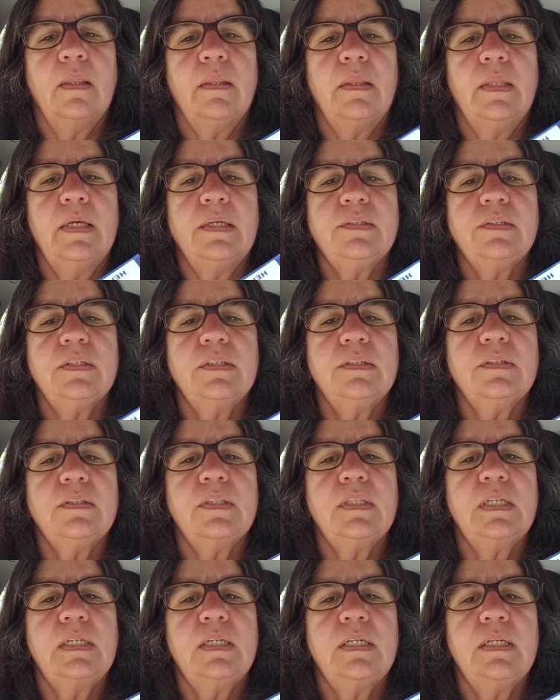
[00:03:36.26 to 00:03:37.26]
This is
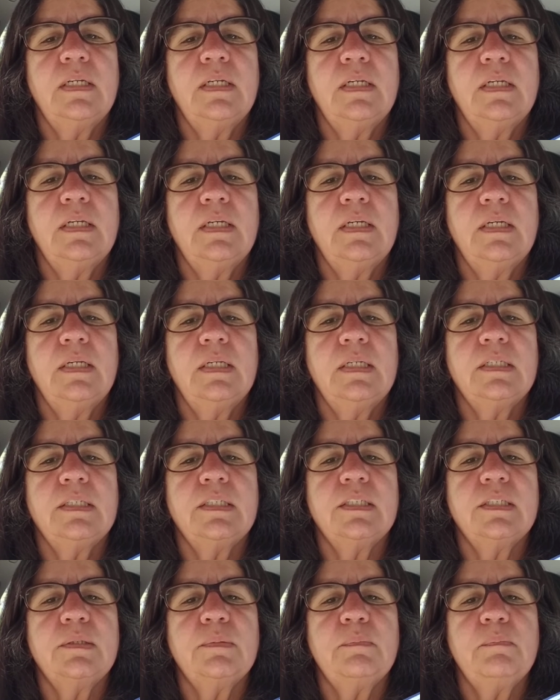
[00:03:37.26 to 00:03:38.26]
the
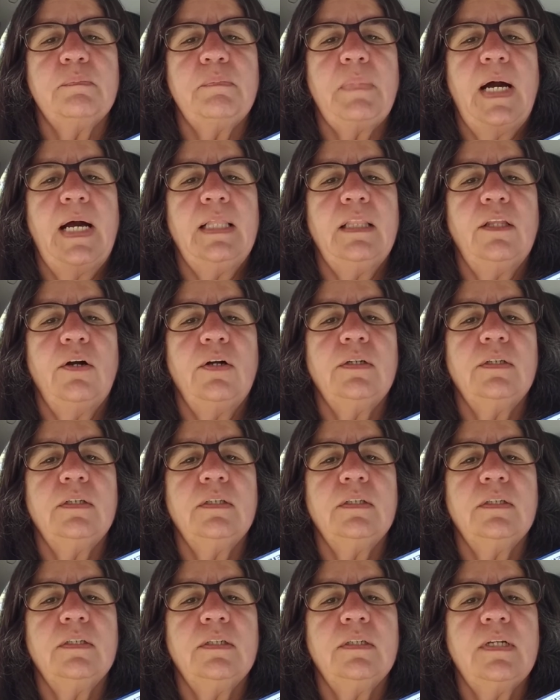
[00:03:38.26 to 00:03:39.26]

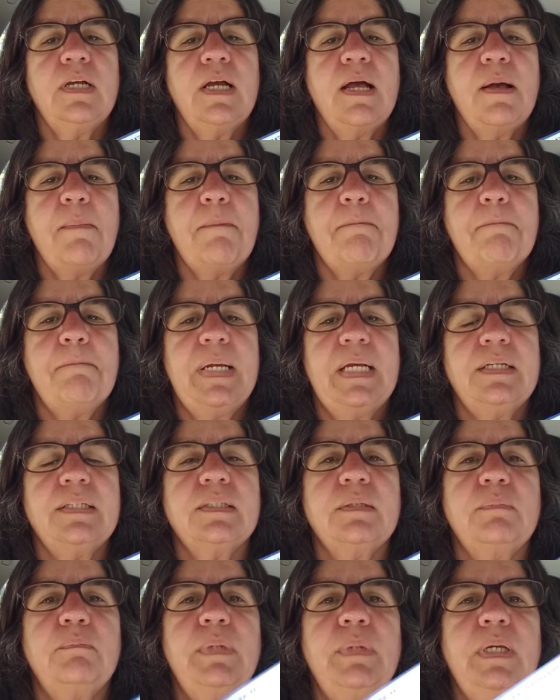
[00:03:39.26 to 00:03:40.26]
Spilarton
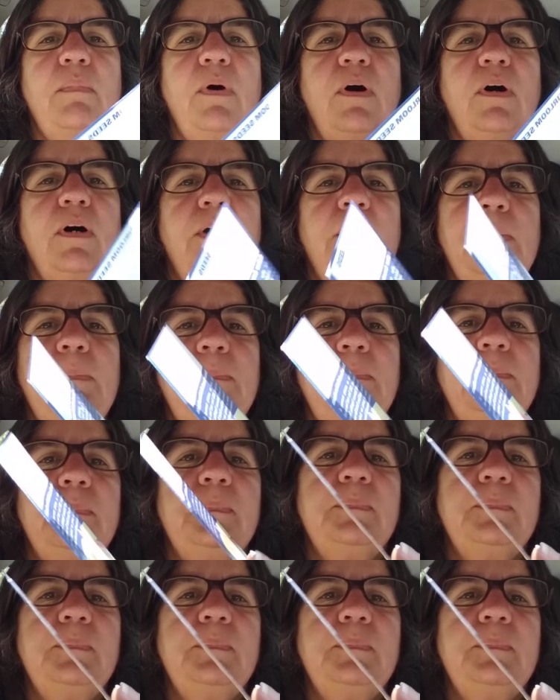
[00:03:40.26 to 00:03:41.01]
Mix Bee Balm.